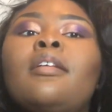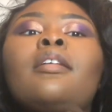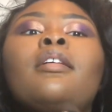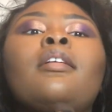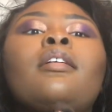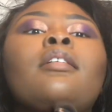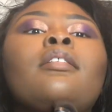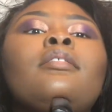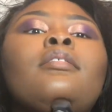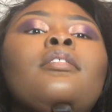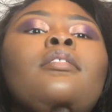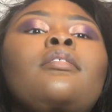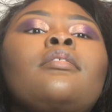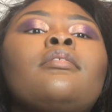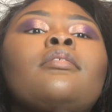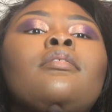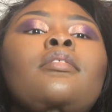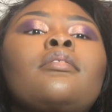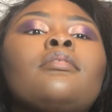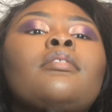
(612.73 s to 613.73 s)

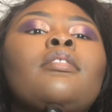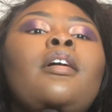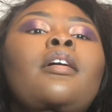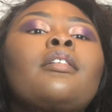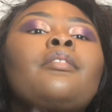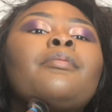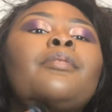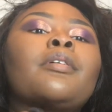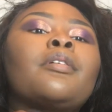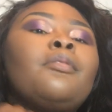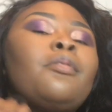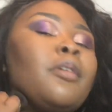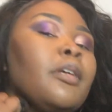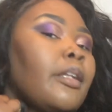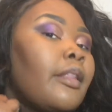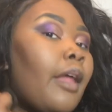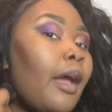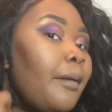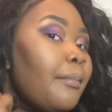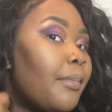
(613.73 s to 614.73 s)
and kind of
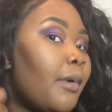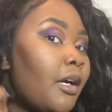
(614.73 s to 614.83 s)
record that